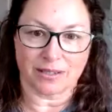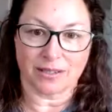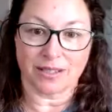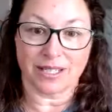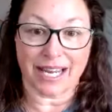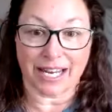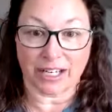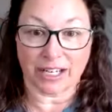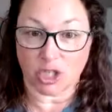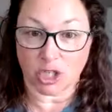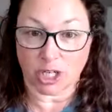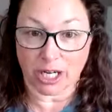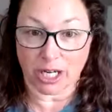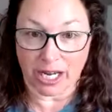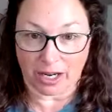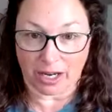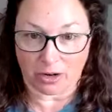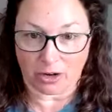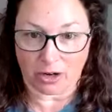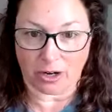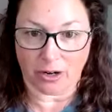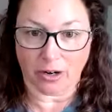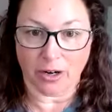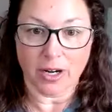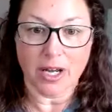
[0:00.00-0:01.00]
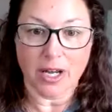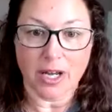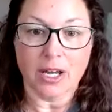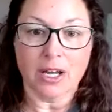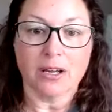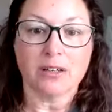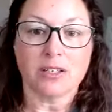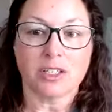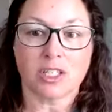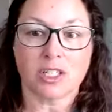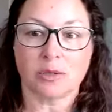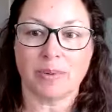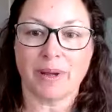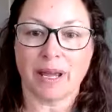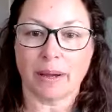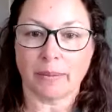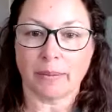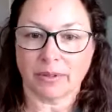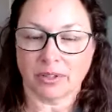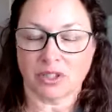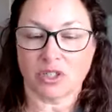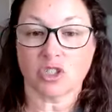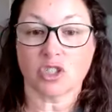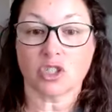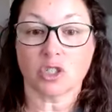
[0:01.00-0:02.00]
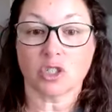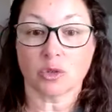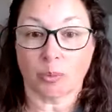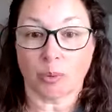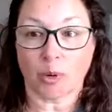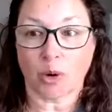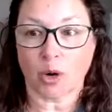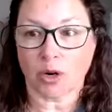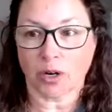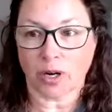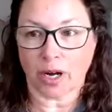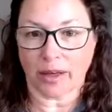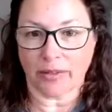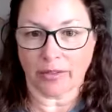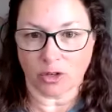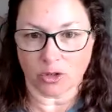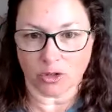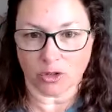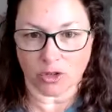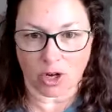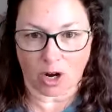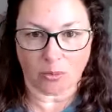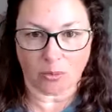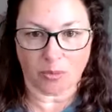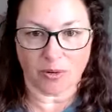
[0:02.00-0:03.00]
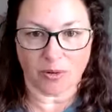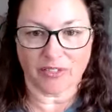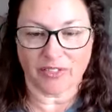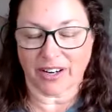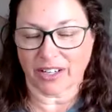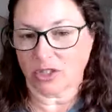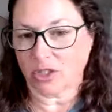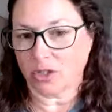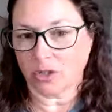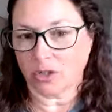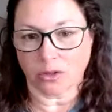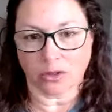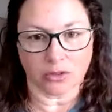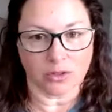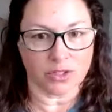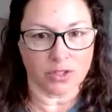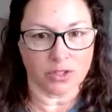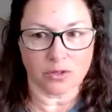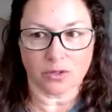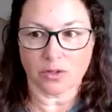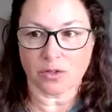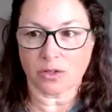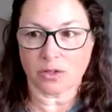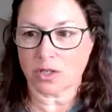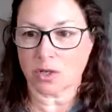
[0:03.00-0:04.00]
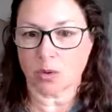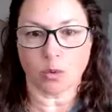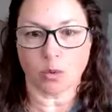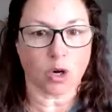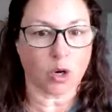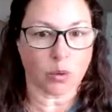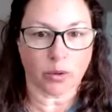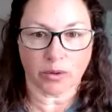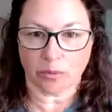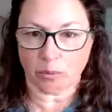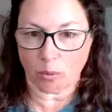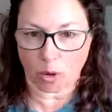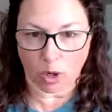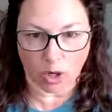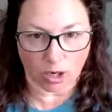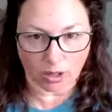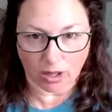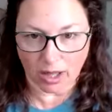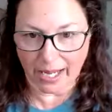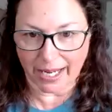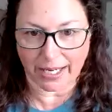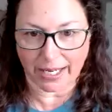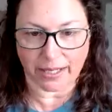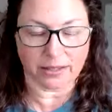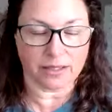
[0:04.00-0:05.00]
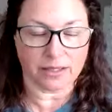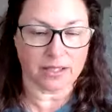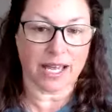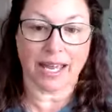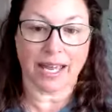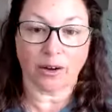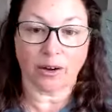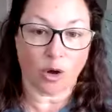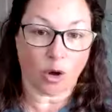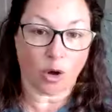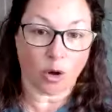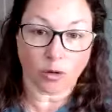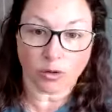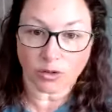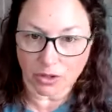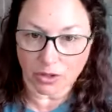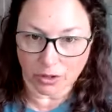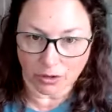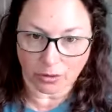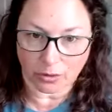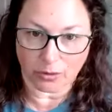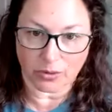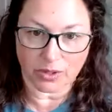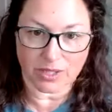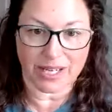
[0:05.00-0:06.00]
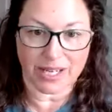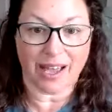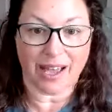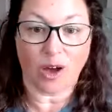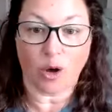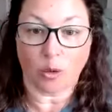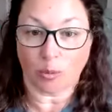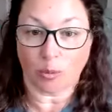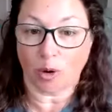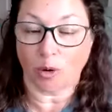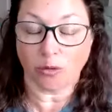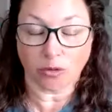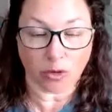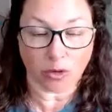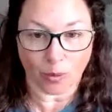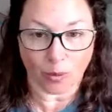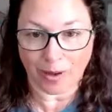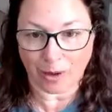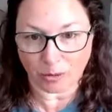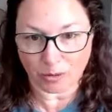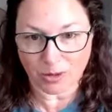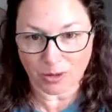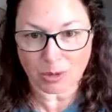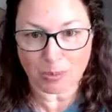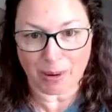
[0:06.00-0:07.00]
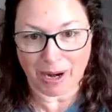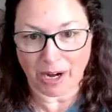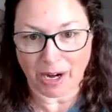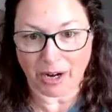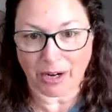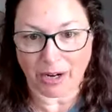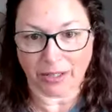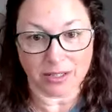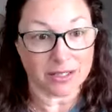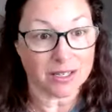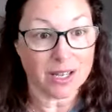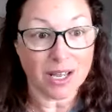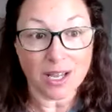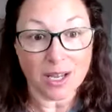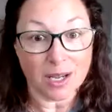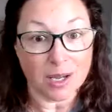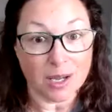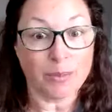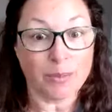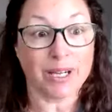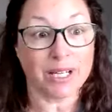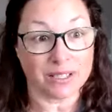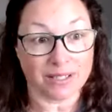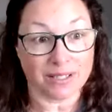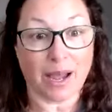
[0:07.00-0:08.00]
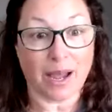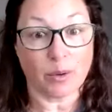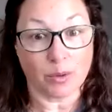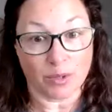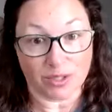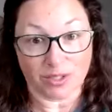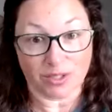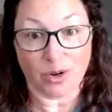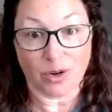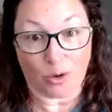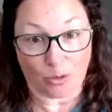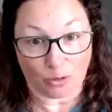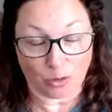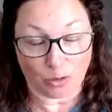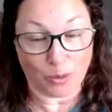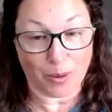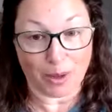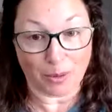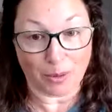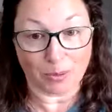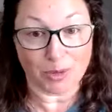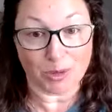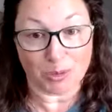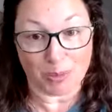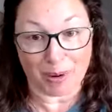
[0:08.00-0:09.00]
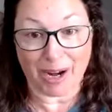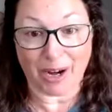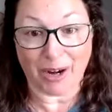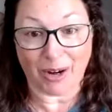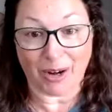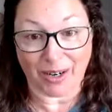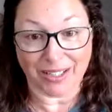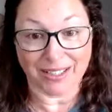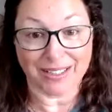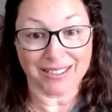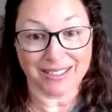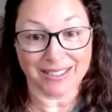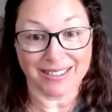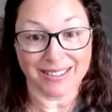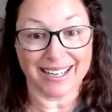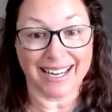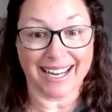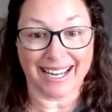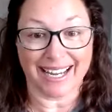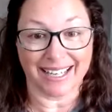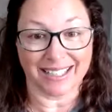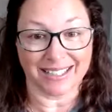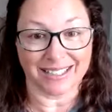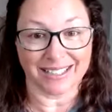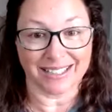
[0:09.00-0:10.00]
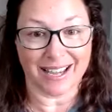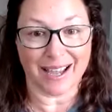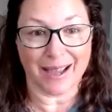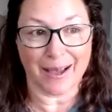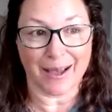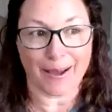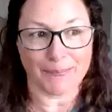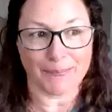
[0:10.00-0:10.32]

as an educator to be able to support other dog professionals to work with more clients, and also to help overwhelmed parents, because I was an overwhelmed parent, and